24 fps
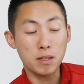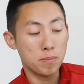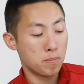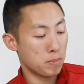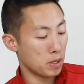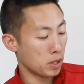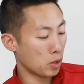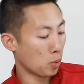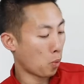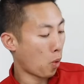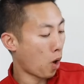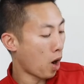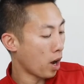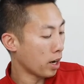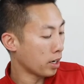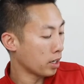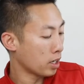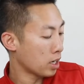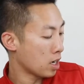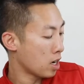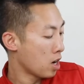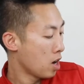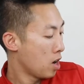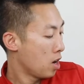deep in the
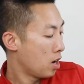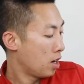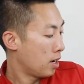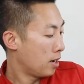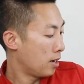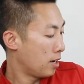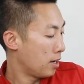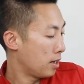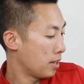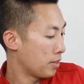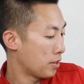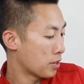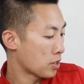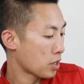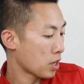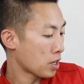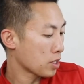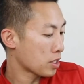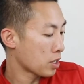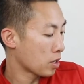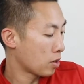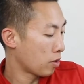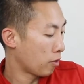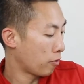water. There's
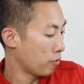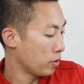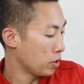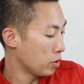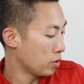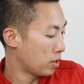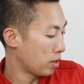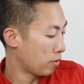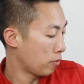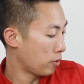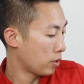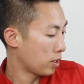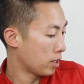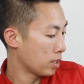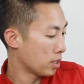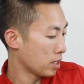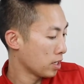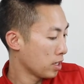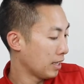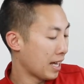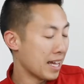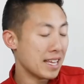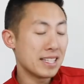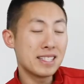also a few different
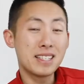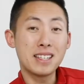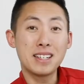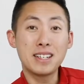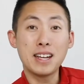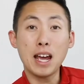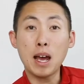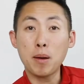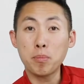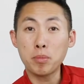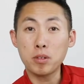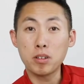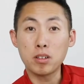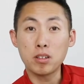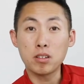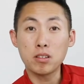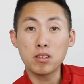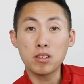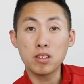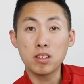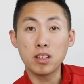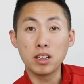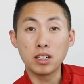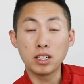lens
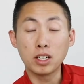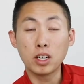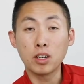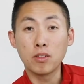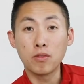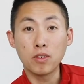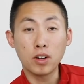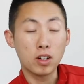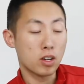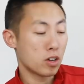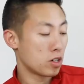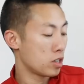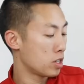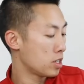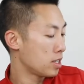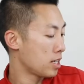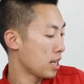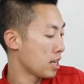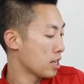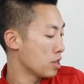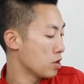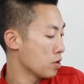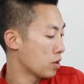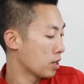adapters and converters
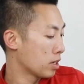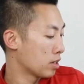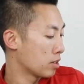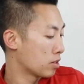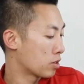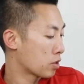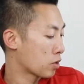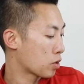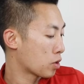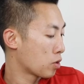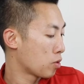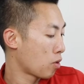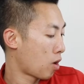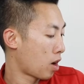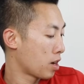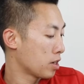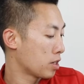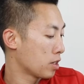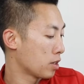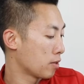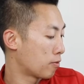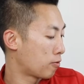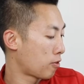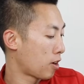that you can screw
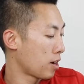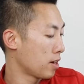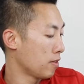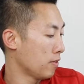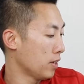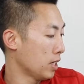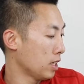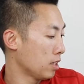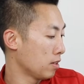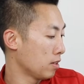onto the front of